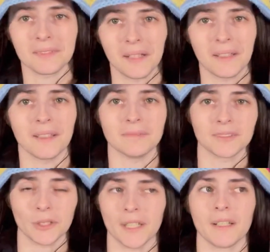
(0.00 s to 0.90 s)

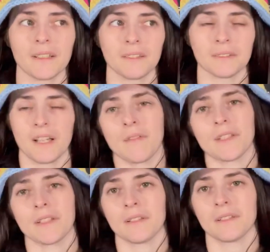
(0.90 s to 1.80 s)
So yeah,
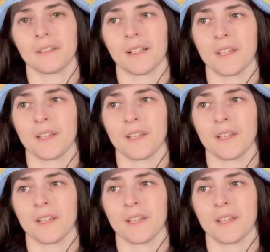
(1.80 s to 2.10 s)
everything that I